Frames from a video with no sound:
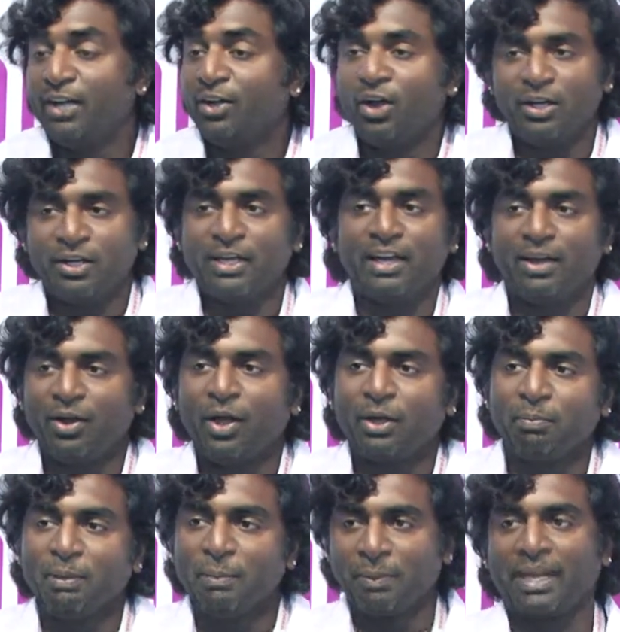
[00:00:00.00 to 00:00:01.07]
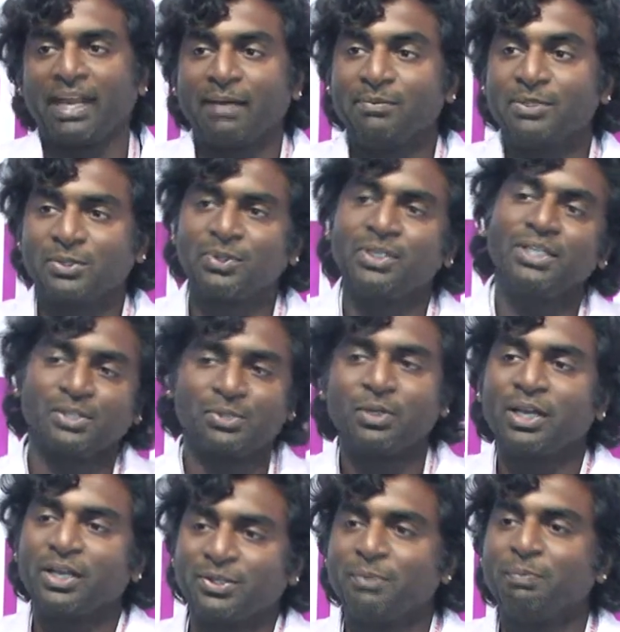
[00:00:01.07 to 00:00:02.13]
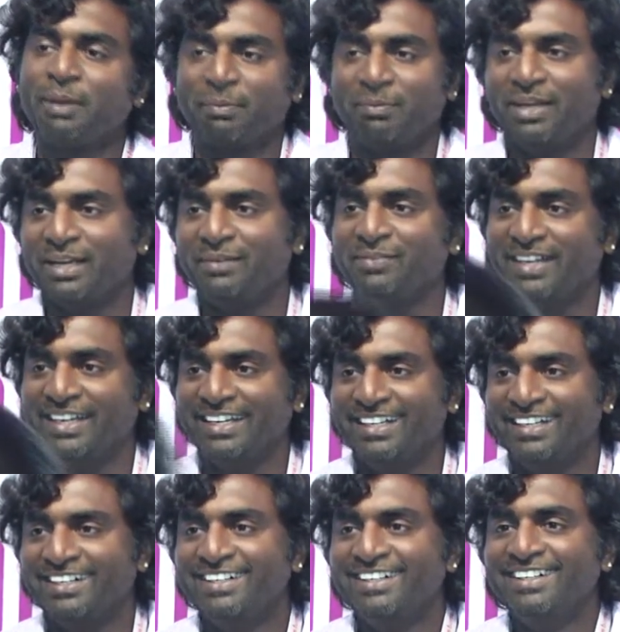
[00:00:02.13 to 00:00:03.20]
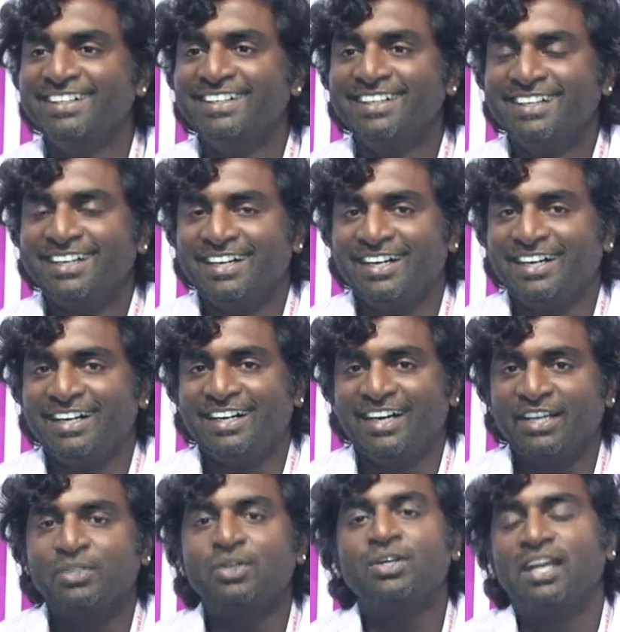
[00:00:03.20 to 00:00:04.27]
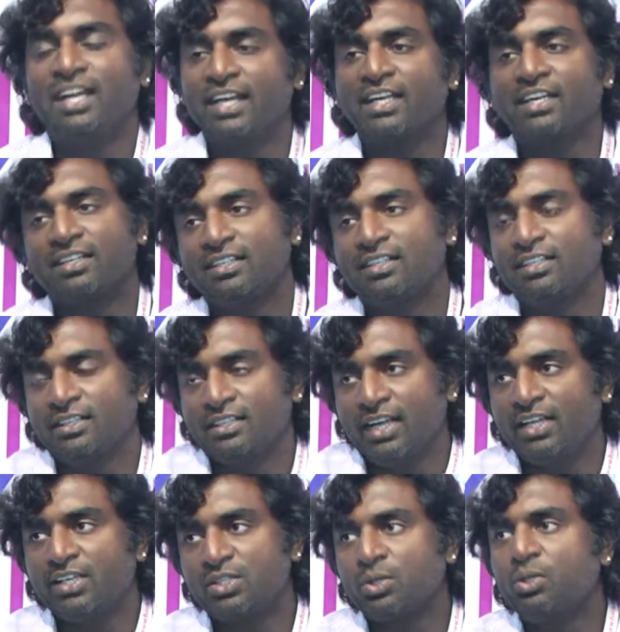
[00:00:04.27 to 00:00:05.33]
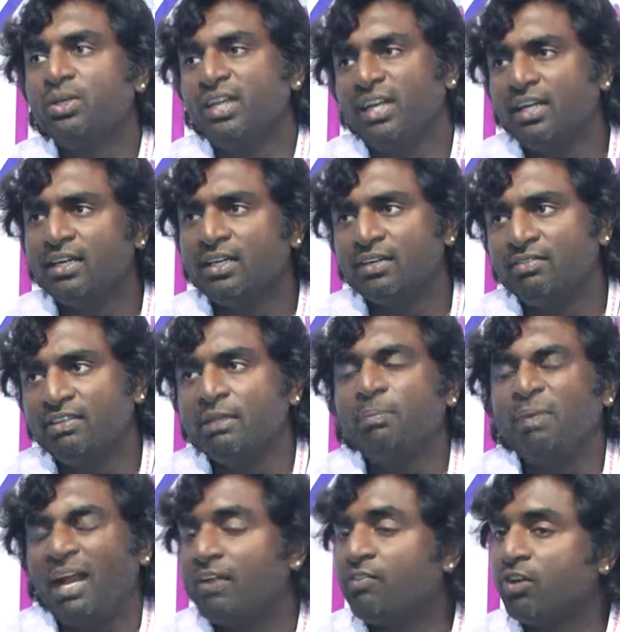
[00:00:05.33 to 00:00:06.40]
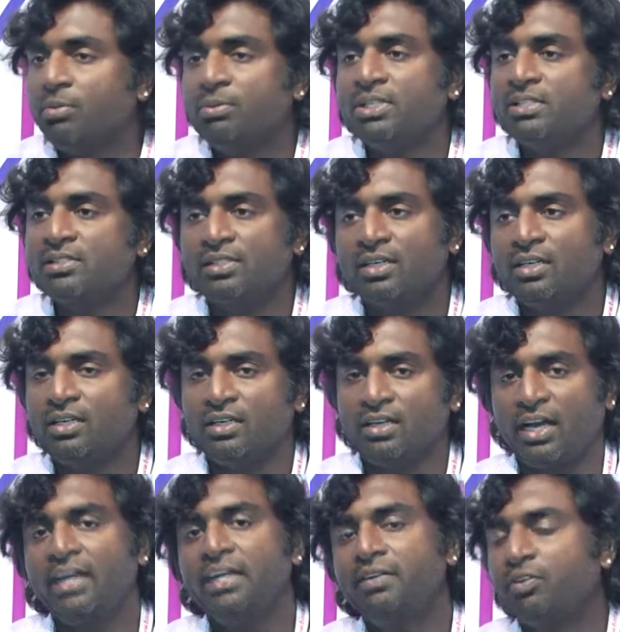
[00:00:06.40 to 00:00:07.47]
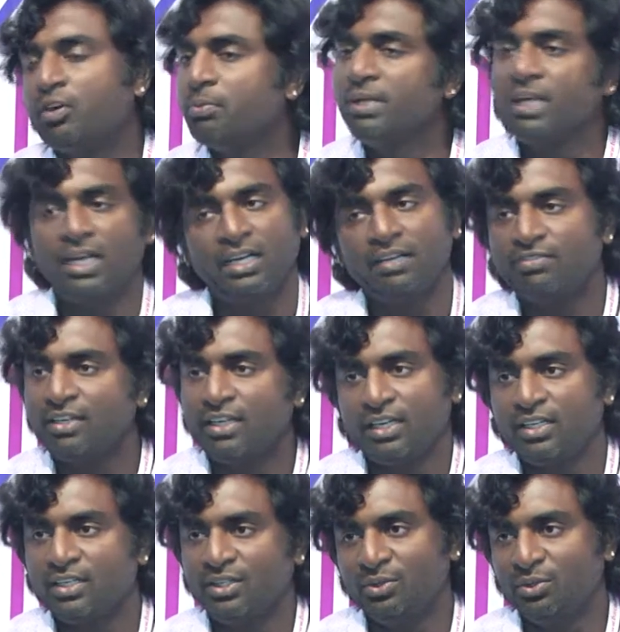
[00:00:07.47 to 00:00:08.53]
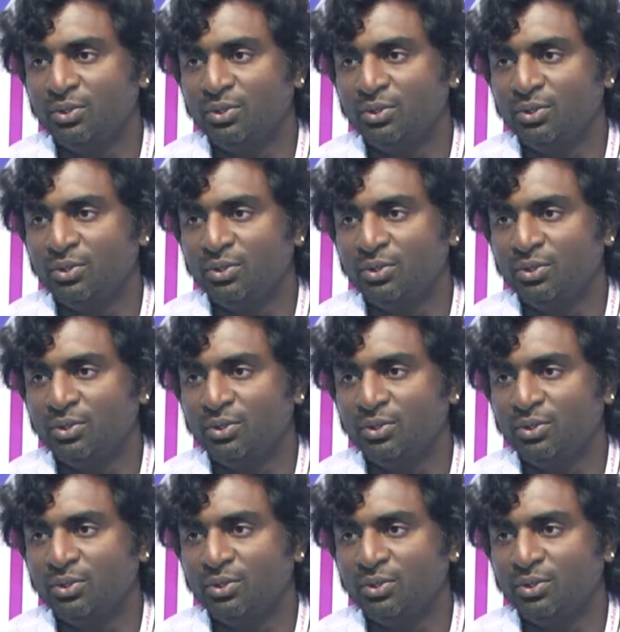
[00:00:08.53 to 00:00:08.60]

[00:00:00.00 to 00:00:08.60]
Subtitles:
not me picking up the story. The story should pick me up, and I should get a nice story. And when the platform is right for me, I'll definitely give